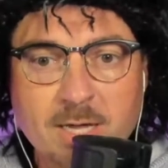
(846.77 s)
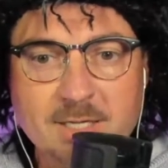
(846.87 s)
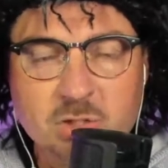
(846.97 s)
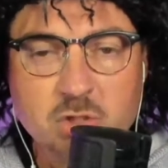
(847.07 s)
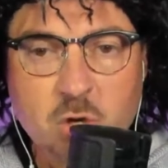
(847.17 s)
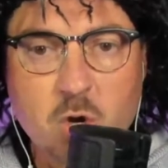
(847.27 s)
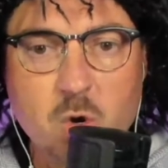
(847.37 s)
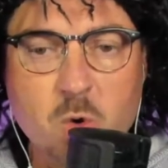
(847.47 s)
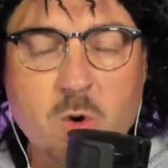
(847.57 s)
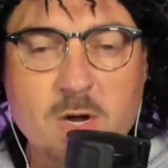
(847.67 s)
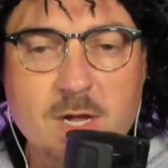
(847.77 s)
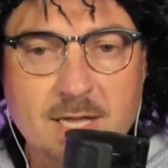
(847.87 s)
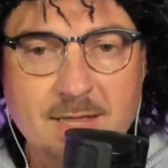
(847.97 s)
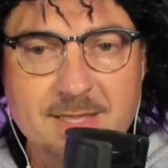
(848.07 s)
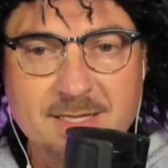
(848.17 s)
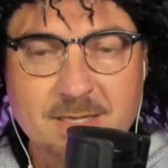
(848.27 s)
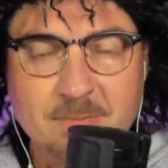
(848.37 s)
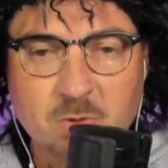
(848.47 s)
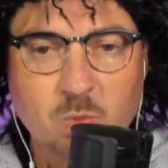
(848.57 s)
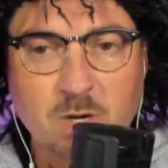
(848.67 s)
so I think
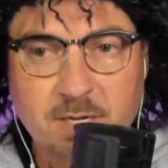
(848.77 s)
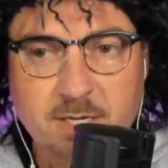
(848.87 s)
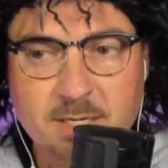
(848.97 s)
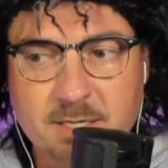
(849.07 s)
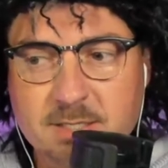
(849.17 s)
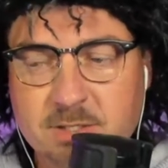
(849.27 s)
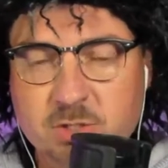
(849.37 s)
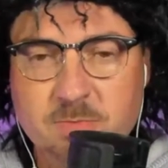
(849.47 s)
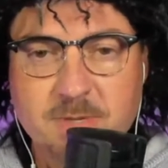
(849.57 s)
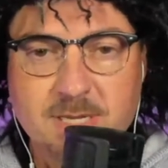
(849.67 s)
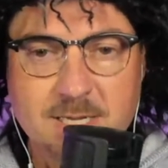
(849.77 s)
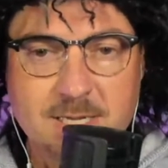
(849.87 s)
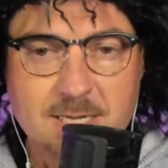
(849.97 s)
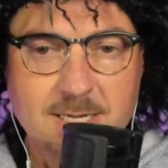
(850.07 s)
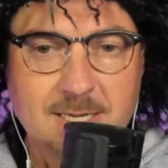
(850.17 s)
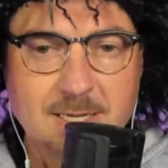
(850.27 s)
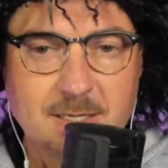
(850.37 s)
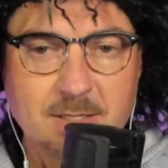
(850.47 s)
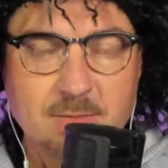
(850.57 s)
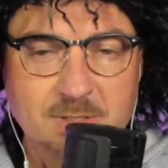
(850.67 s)
number one should be,
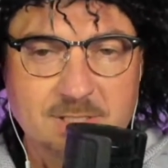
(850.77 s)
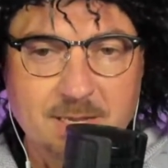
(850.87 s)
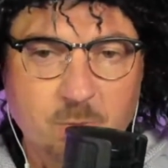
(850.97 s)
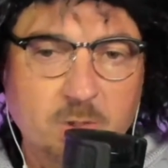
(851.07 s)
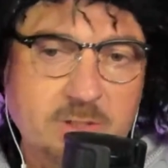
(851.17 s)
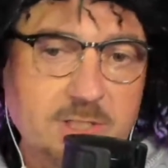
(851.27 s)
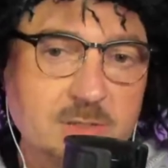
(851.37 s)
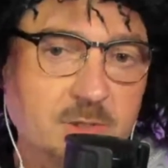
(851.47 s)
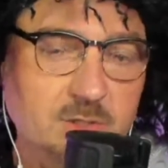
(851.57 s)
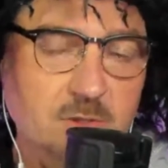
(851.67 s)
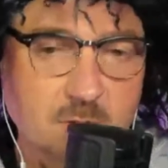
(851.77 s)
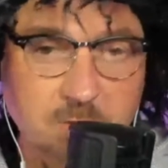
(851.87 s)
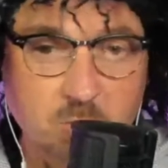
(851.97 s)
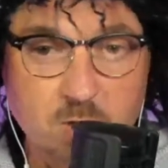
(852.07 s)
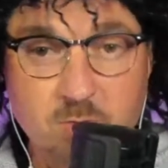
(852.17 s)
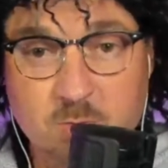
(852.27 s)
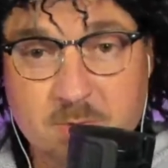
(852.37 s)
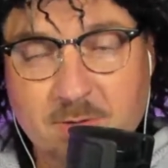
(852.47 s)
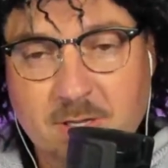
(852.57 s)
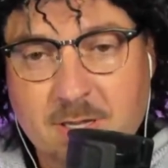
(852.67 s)
we'll stay in Walt Disney World, so number one will be,
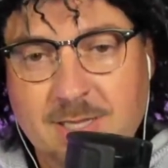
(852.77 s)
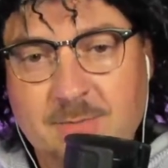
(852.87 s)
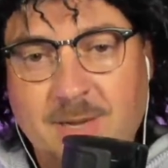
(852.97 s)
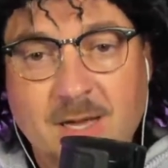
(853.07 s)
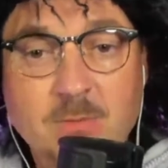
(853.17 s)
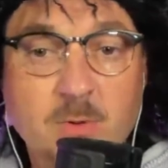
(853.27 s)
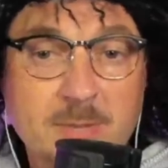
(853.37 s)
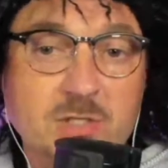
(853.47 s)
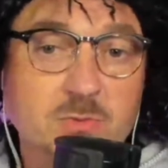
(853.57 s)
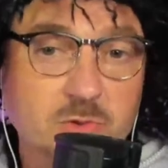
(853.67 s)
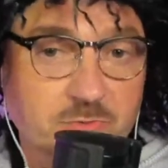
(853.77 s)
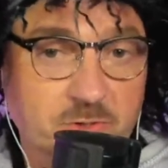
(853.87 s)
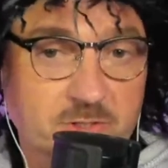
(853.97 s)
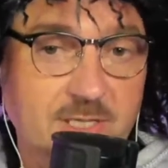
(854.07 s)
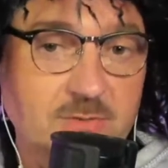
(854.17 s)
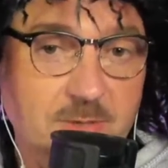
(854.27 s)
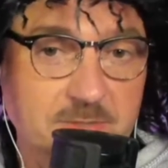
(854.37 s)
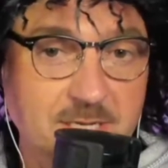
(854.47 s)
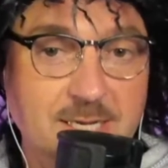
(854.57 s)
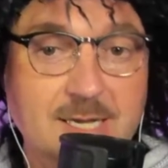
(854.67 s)
well, my honorable mention will do first. That's what I'm
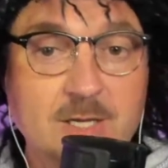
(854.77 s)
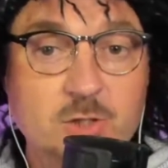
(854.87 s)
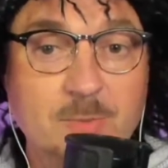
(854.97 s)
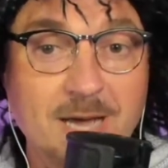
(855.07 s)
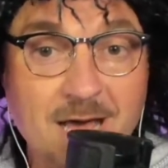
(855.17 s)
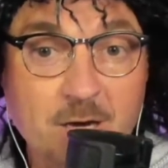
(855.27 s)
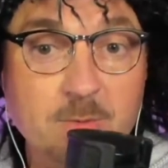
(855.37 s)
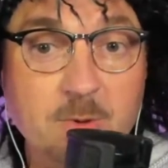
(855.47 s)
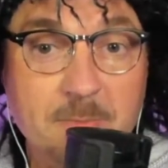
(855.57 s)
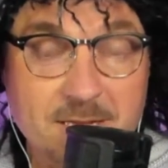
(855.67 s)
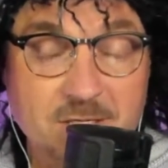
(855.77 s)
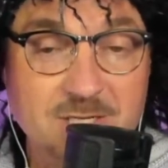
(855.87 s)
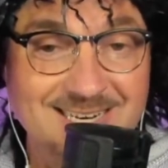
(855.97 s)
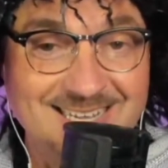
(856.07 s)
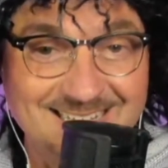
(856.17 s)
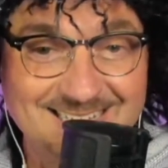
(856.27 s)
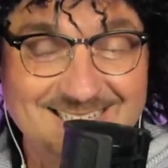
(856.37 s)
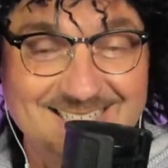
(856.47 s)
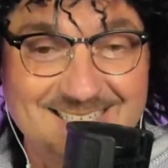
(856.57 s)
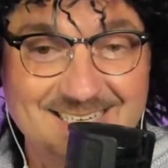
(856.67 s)
saying. Okay. So my honorable mention
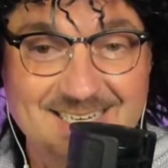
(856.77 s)
is